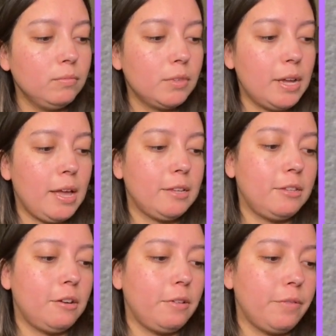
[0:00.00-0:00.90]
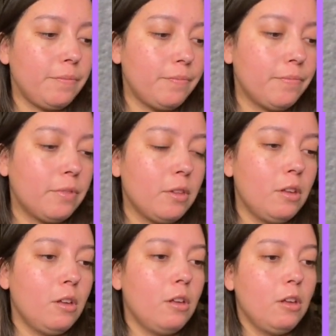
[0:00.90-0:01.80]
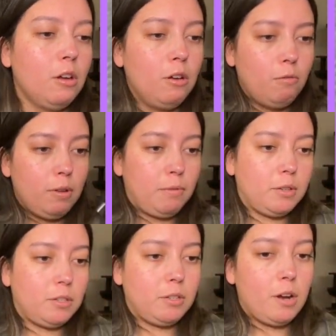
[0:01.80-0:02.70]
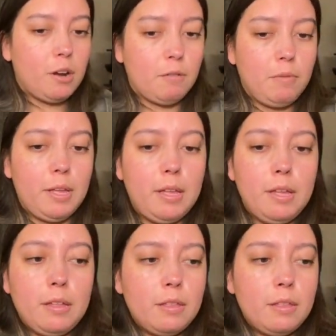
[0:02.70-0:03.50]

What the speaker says: Okay, so we will start with